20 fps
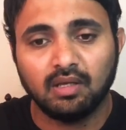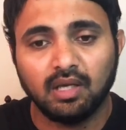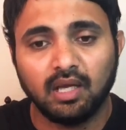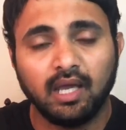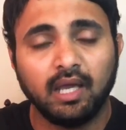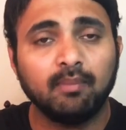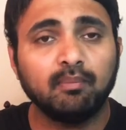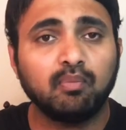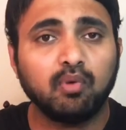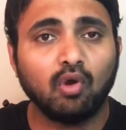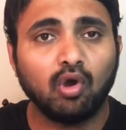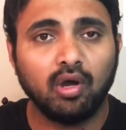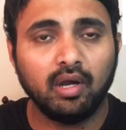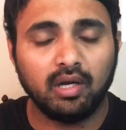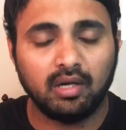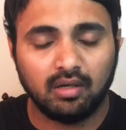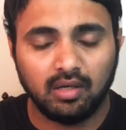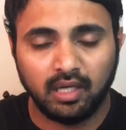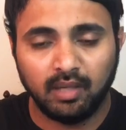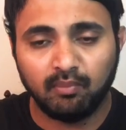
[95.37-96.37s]

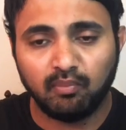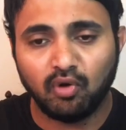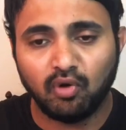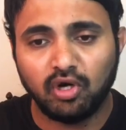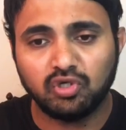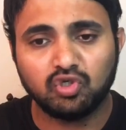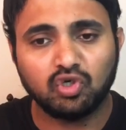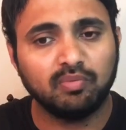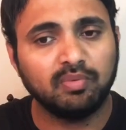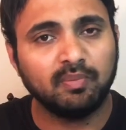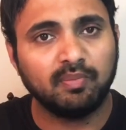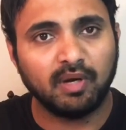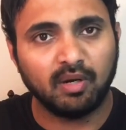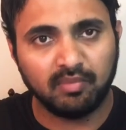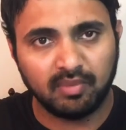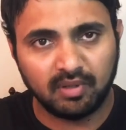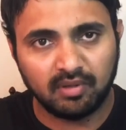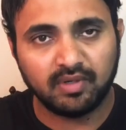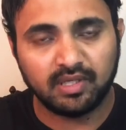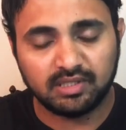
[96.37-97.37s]
employer should be
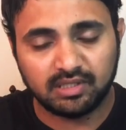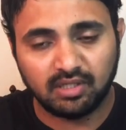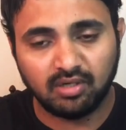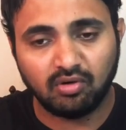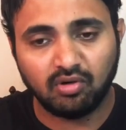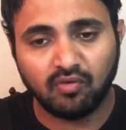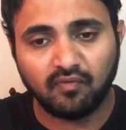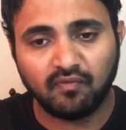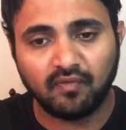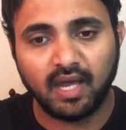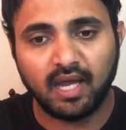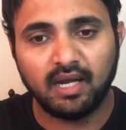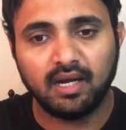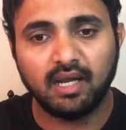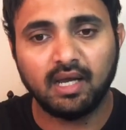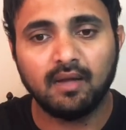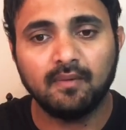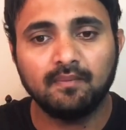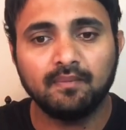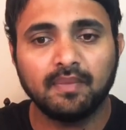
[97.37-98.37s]
permanent resident of
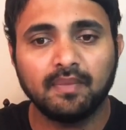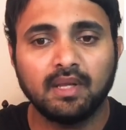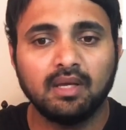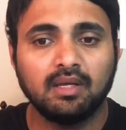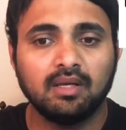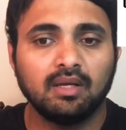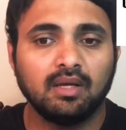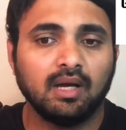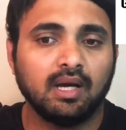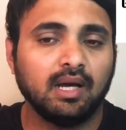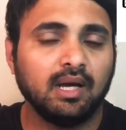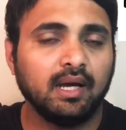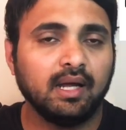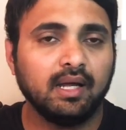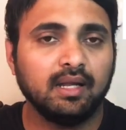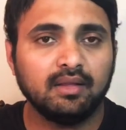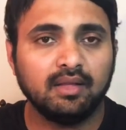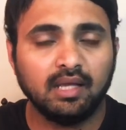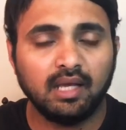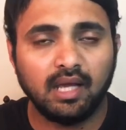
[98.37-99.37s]
Canada,
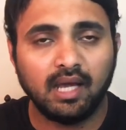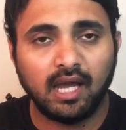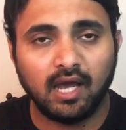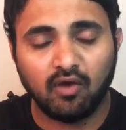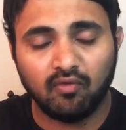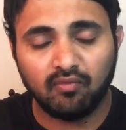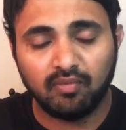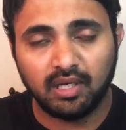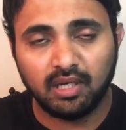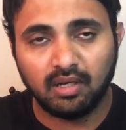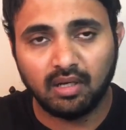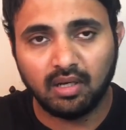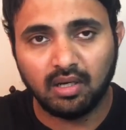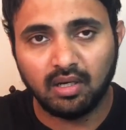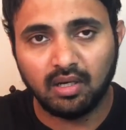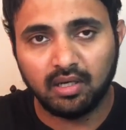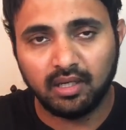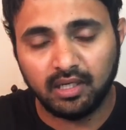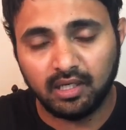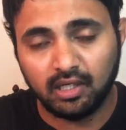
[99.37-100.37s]
and they have been
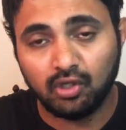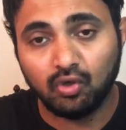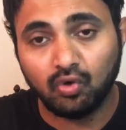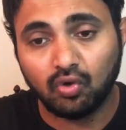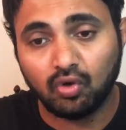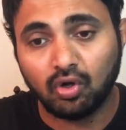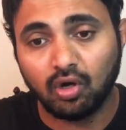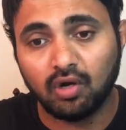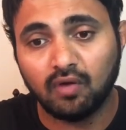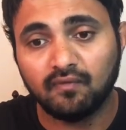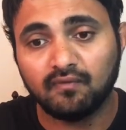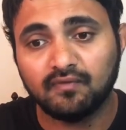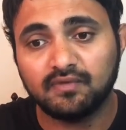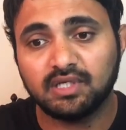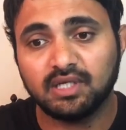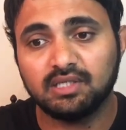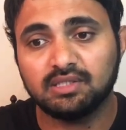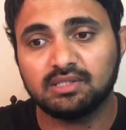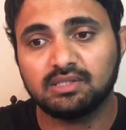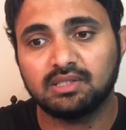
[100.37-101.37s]
in Yukon
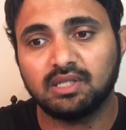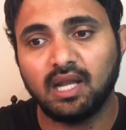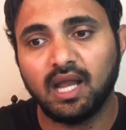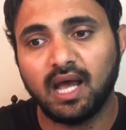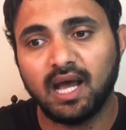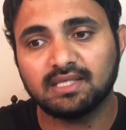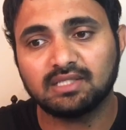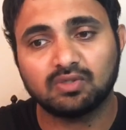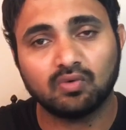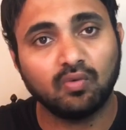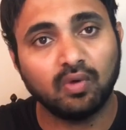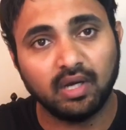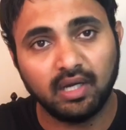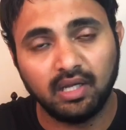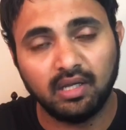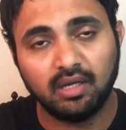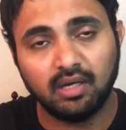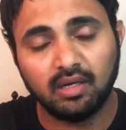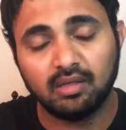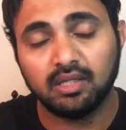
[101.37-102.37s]
since last 1
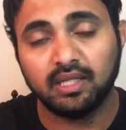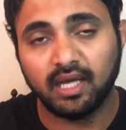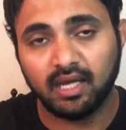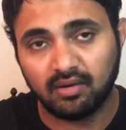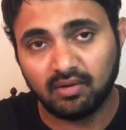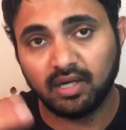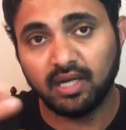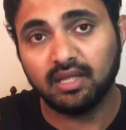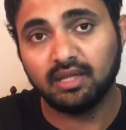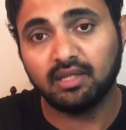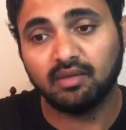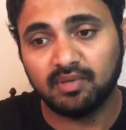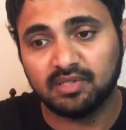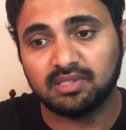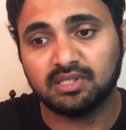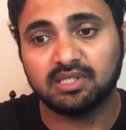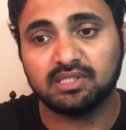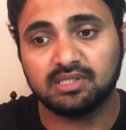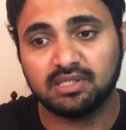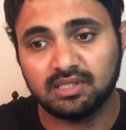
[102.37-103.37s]
year. They are running the
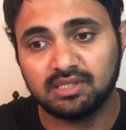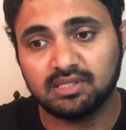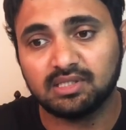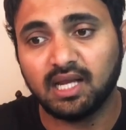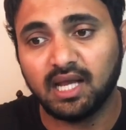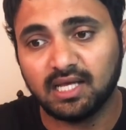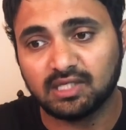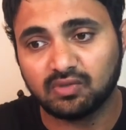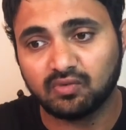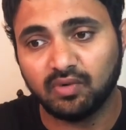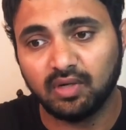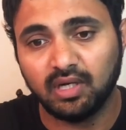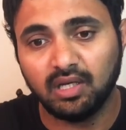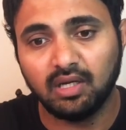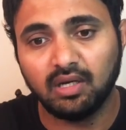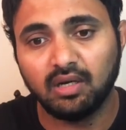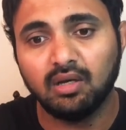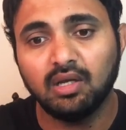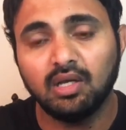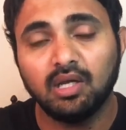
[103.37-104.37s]
business since last 1
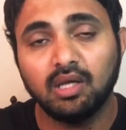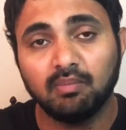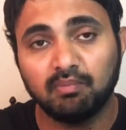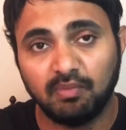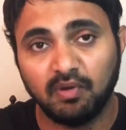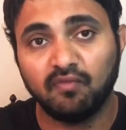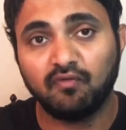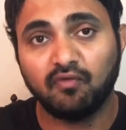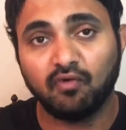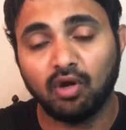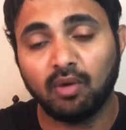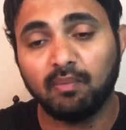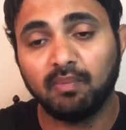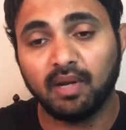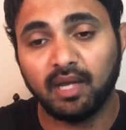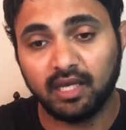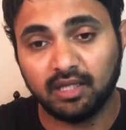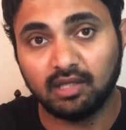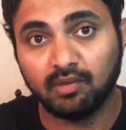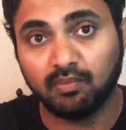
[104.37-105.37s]
year before
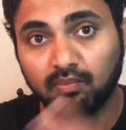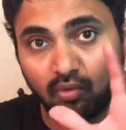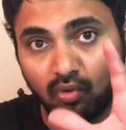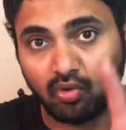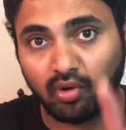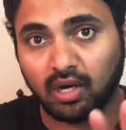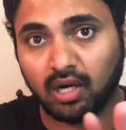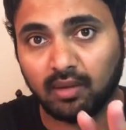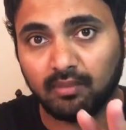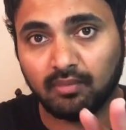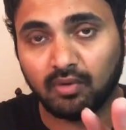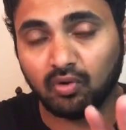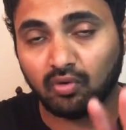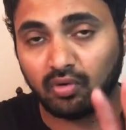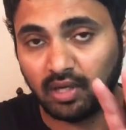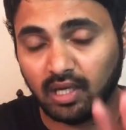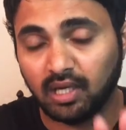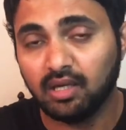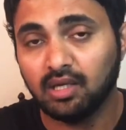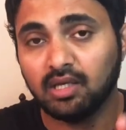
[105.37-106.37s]
applying the program.
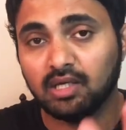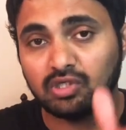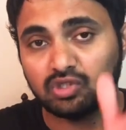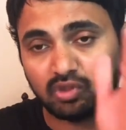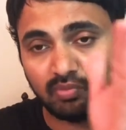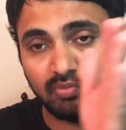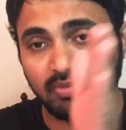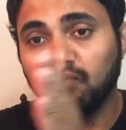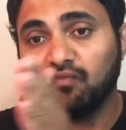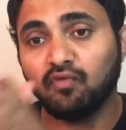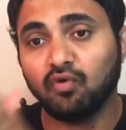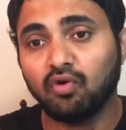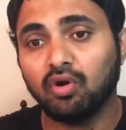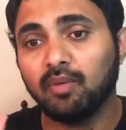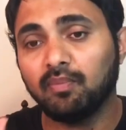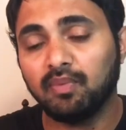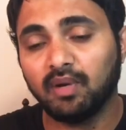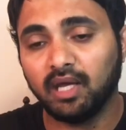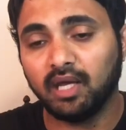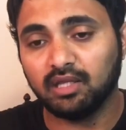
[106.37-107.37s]
Okay, so before
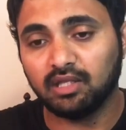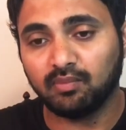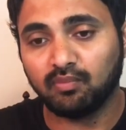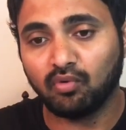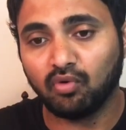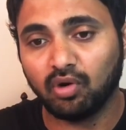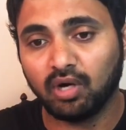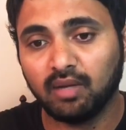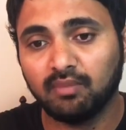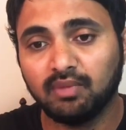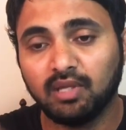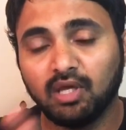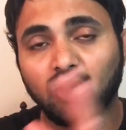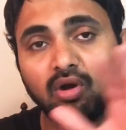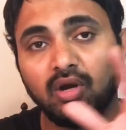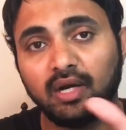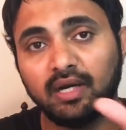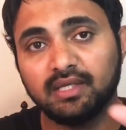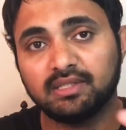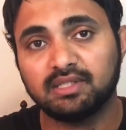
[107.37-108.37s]
applying the program they
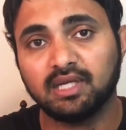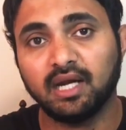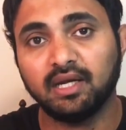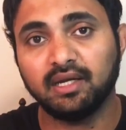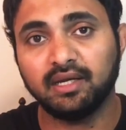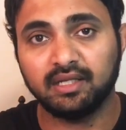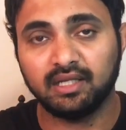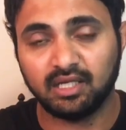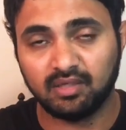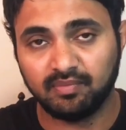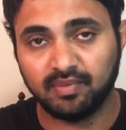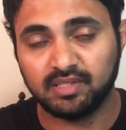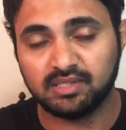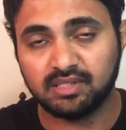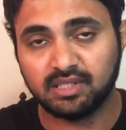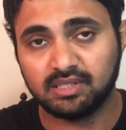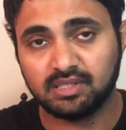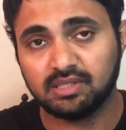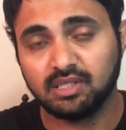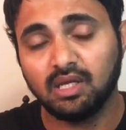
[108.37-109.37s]
already started their
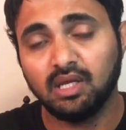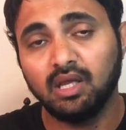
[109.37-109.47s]
business